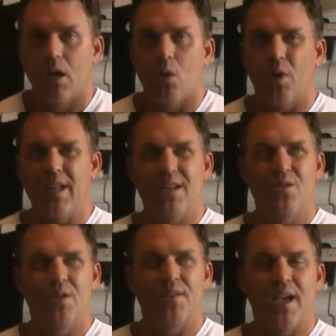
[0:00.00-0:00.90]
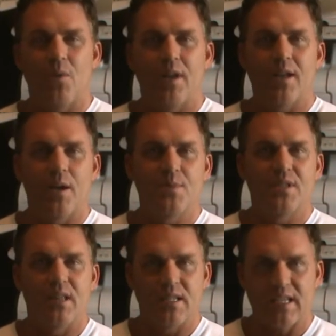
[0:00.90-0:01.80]
What do you do with that when it comes
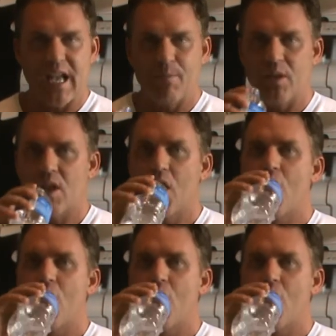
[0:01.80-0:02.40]
to the Sabbath?